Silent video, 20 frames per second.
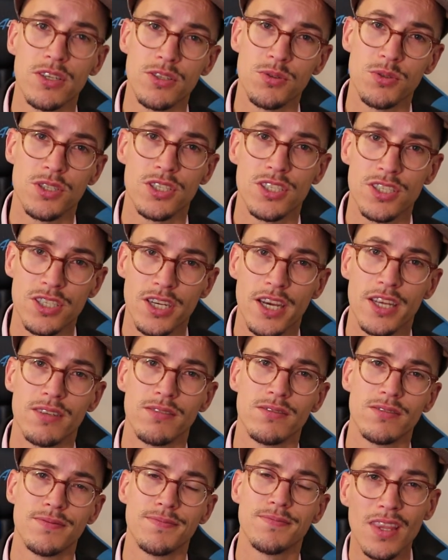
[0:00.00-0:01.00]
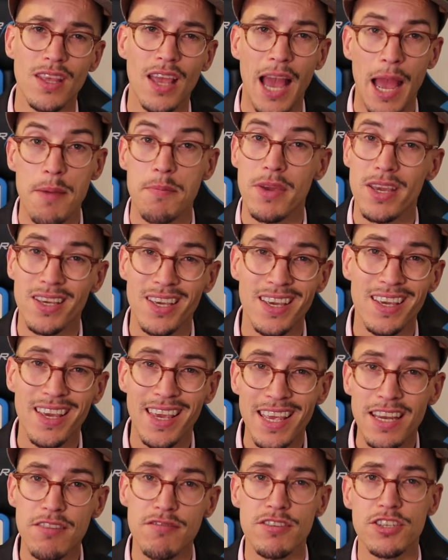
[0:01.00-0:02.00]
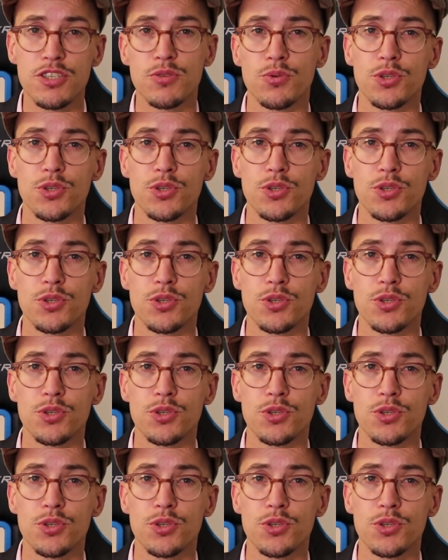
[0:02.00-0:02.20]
to this channel. I'm making individual